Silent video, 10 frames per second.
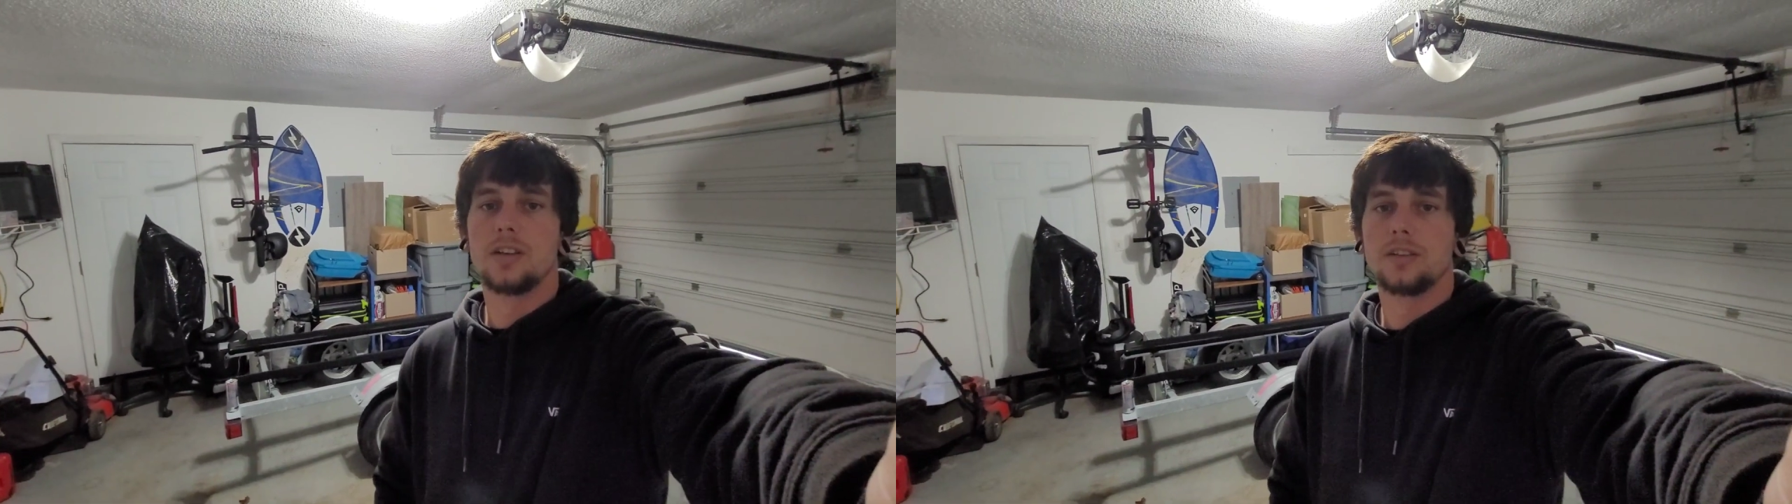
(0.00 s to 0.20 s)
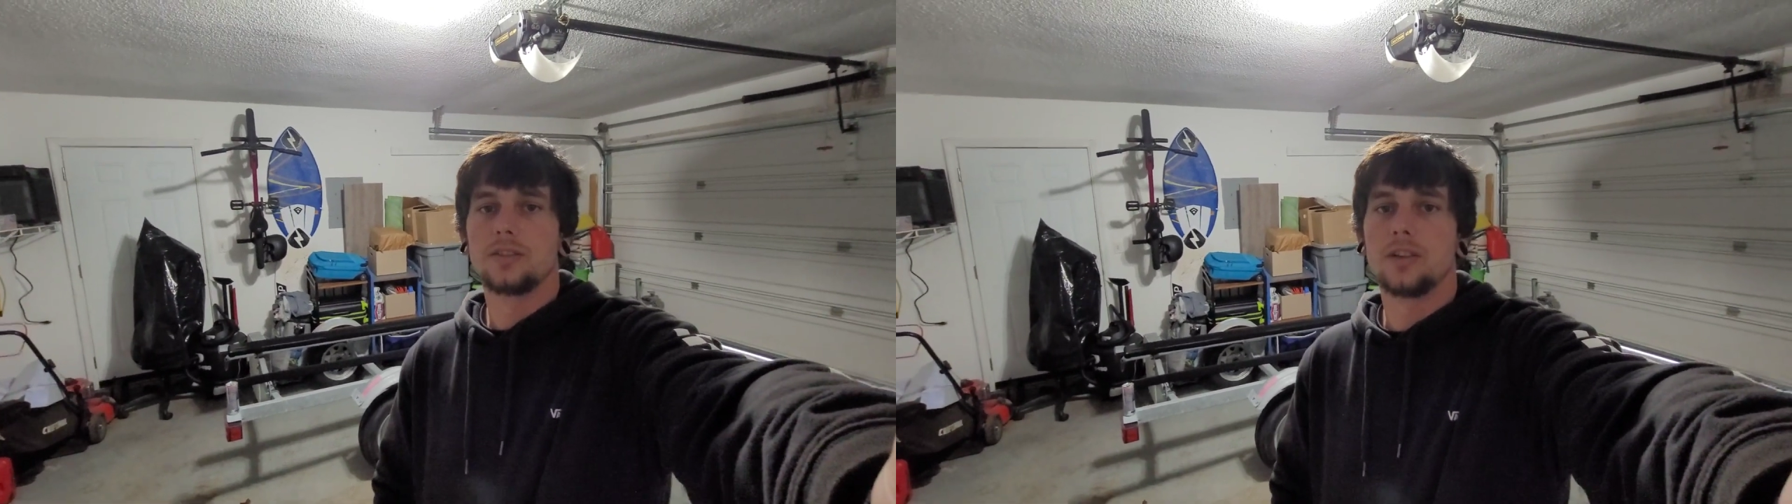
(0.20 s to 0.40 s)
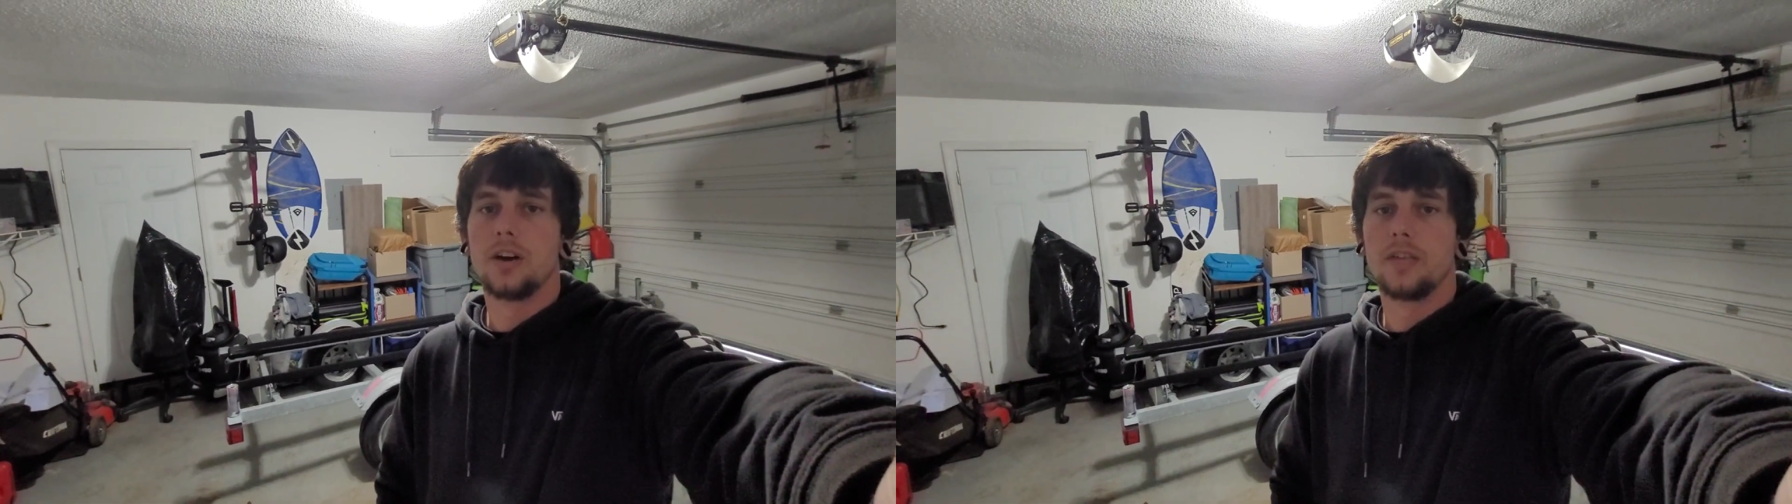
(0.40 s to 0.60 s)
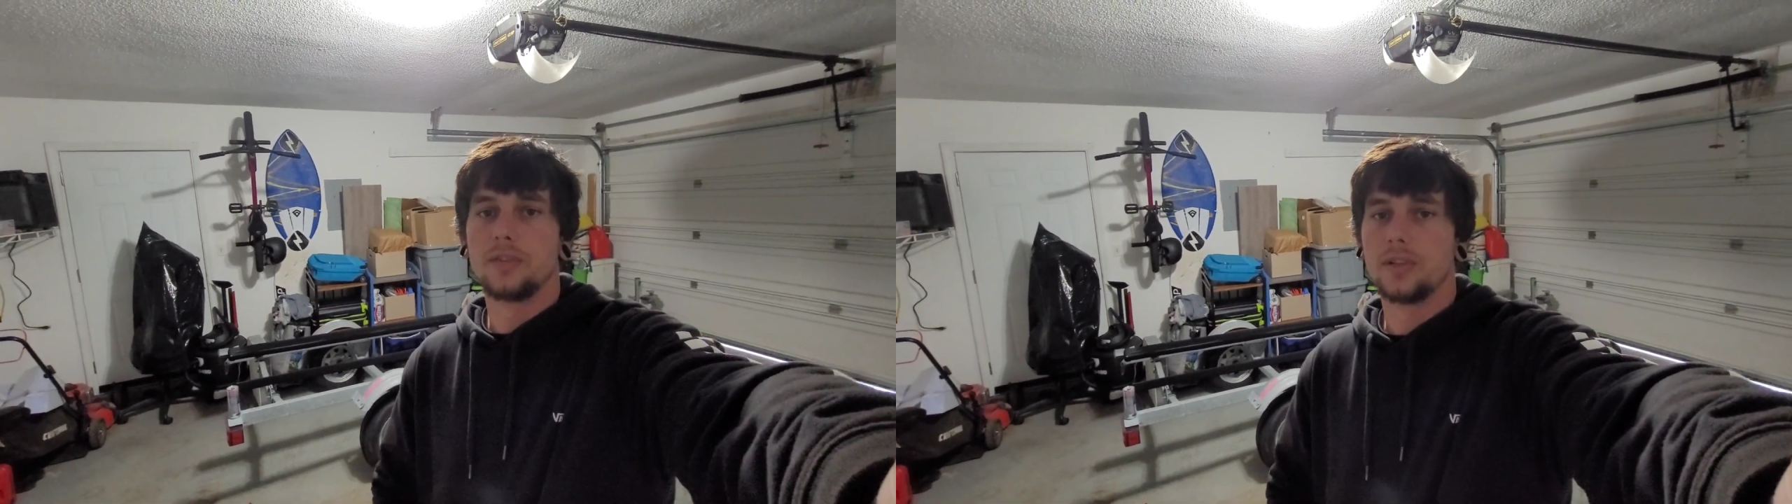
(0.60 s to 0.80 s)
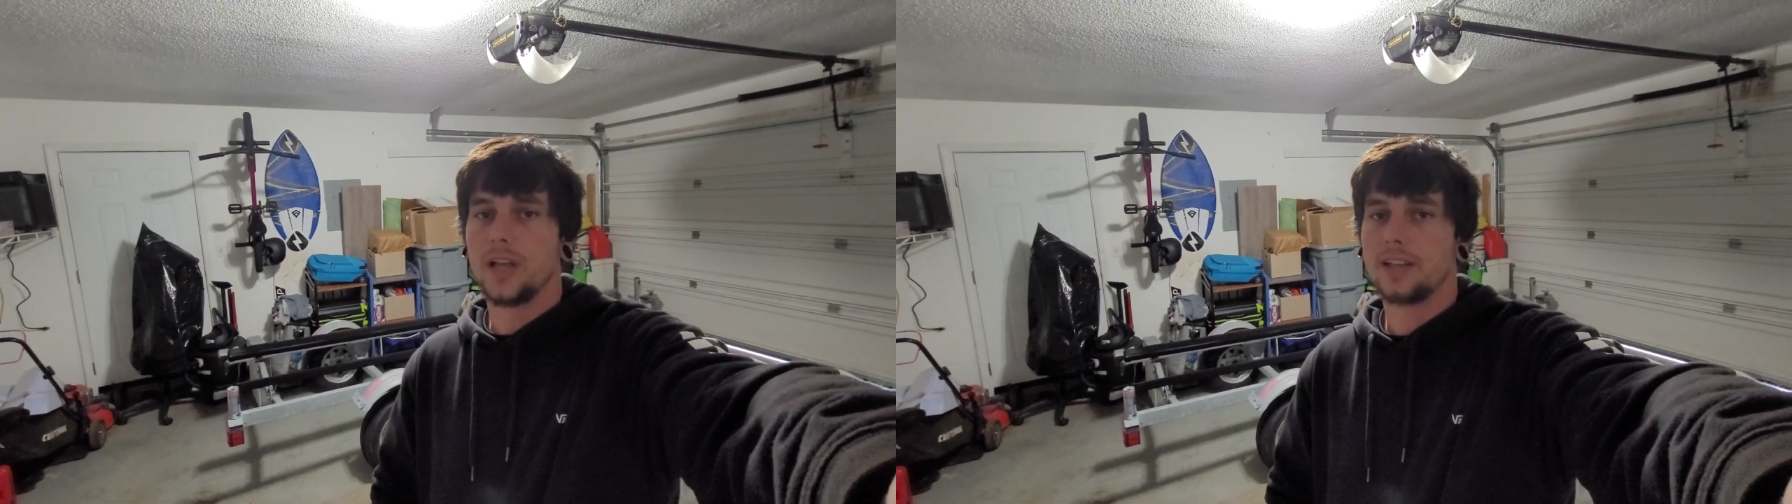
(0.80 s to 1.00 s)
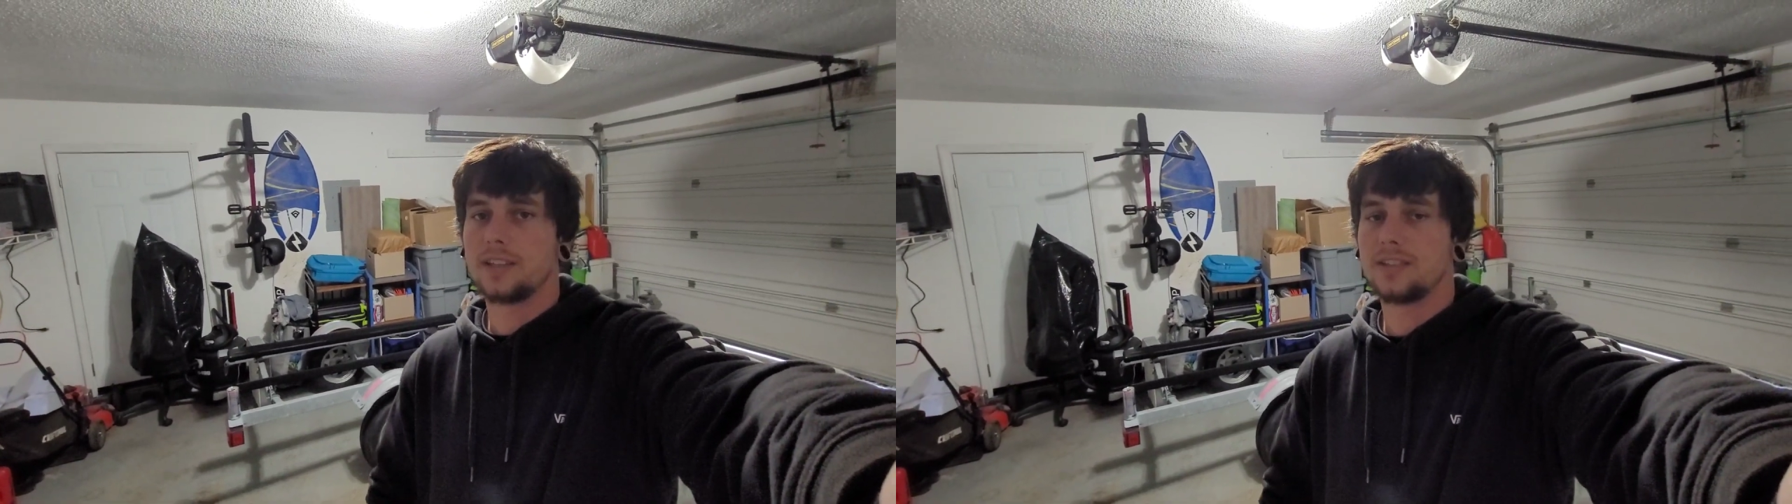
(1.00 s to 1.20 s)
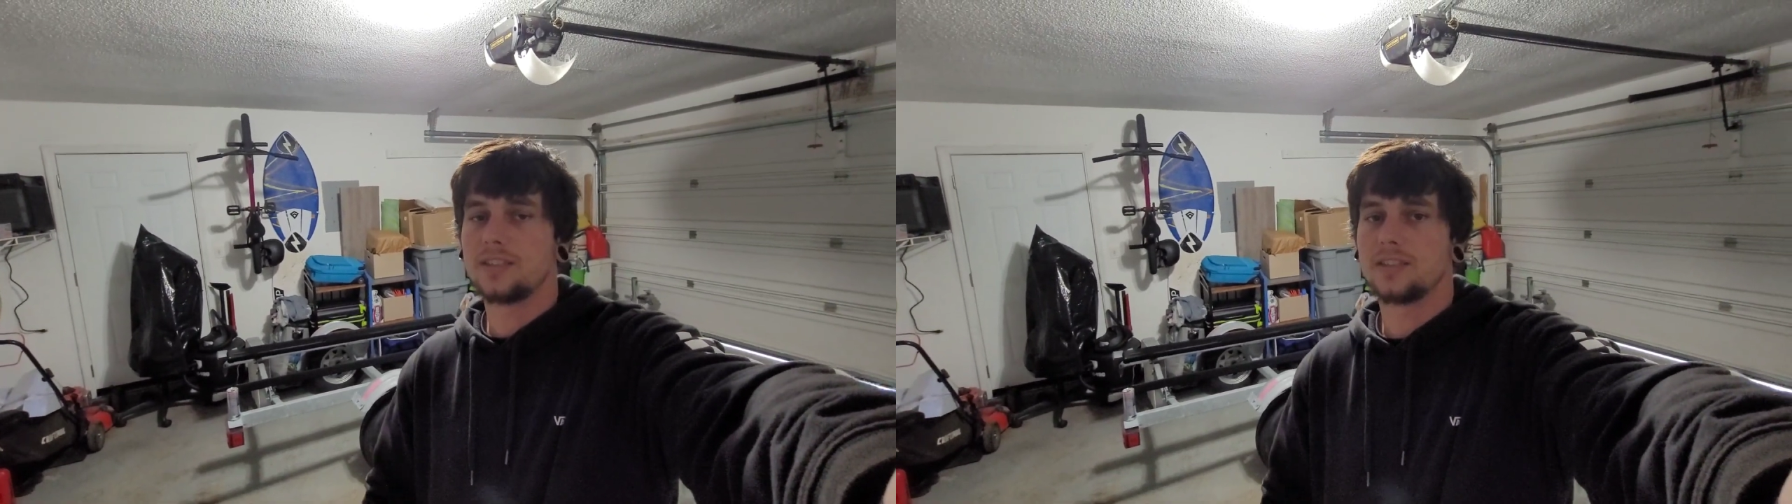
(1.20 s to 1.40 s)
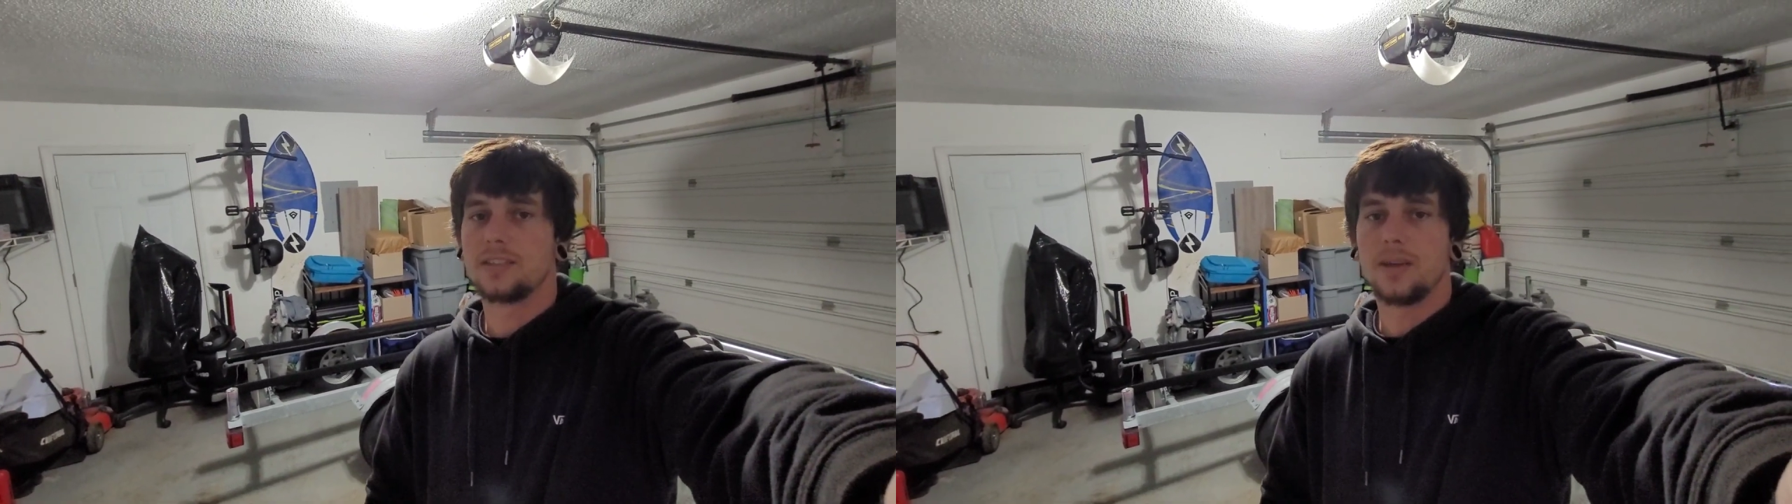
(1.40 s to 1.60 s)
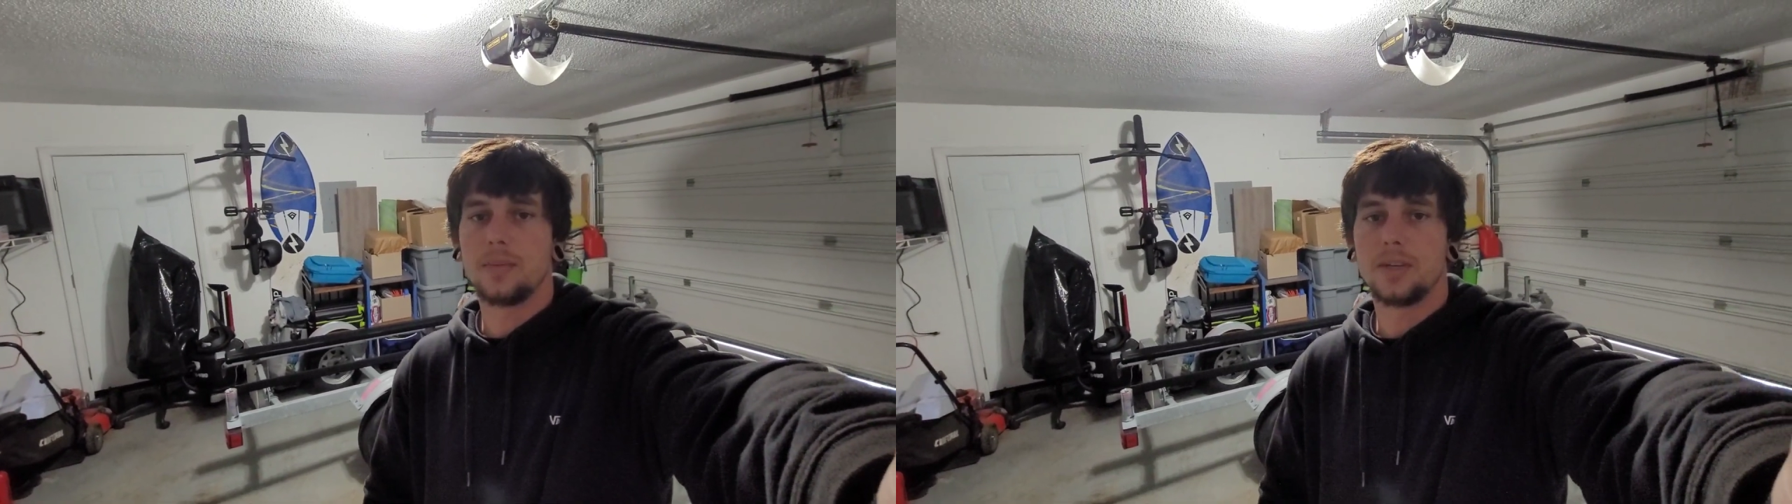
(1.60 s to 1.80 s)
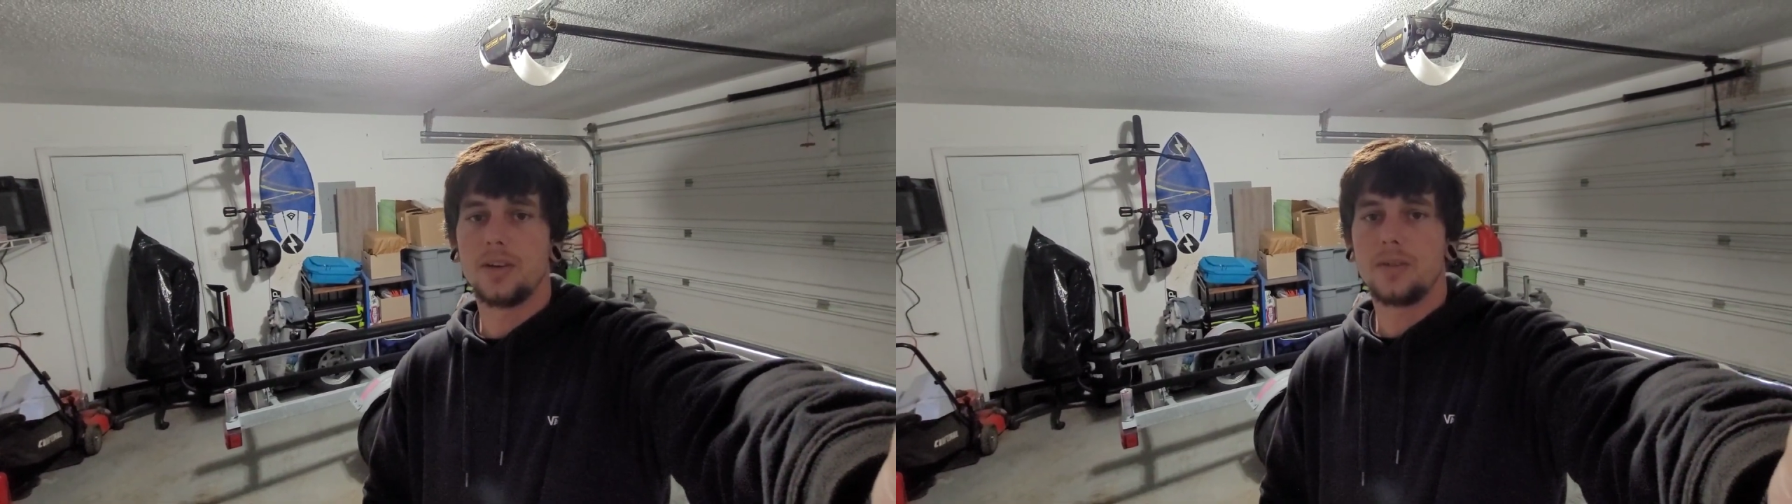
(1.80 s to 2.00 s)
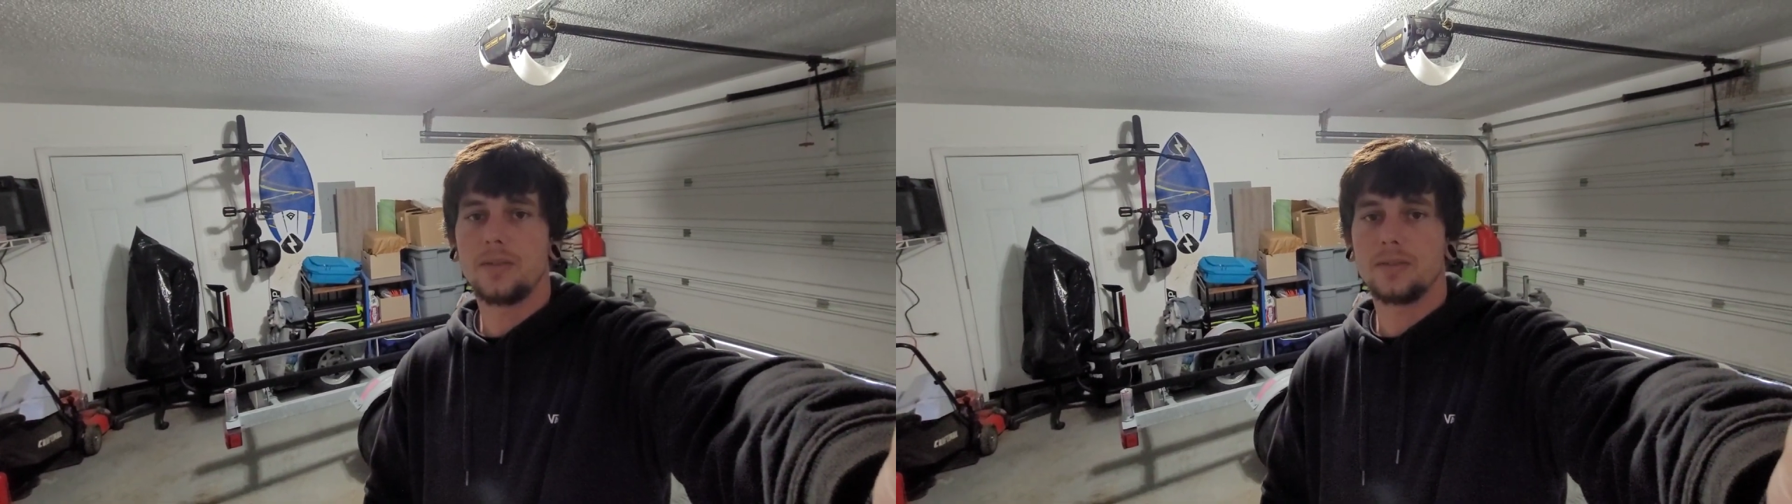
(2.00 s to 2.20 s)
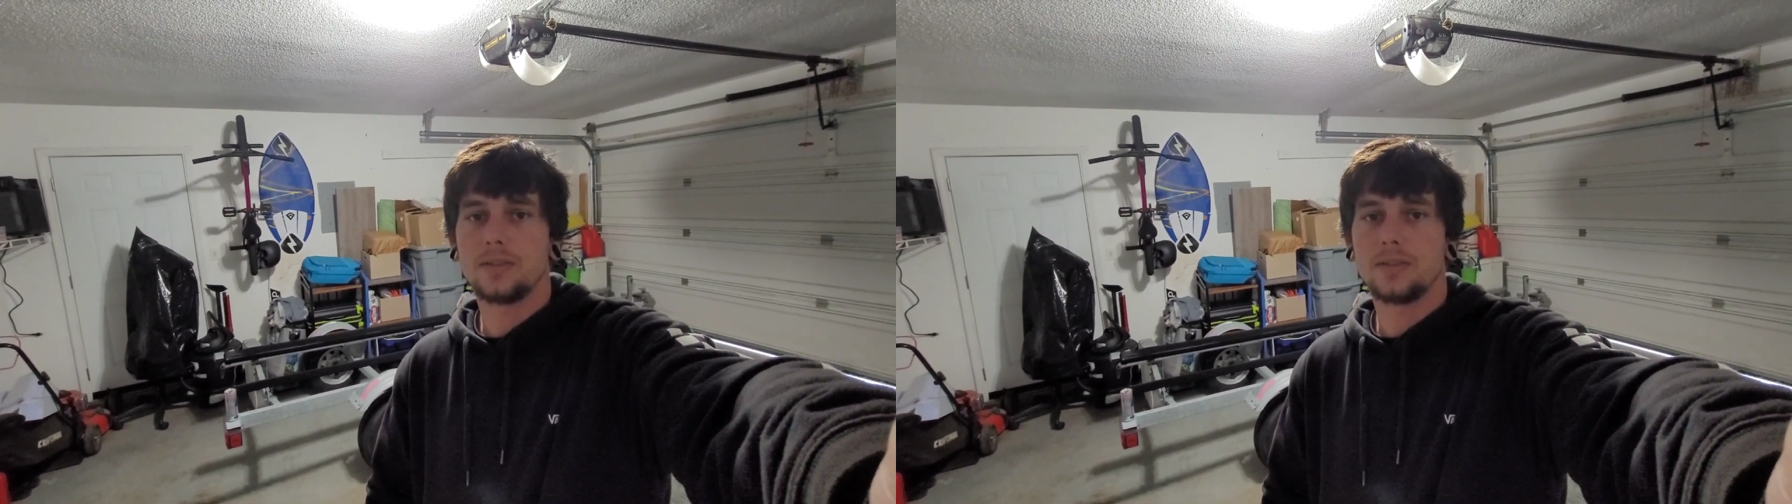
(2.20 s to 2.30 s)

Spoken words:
So if you like this, just let me know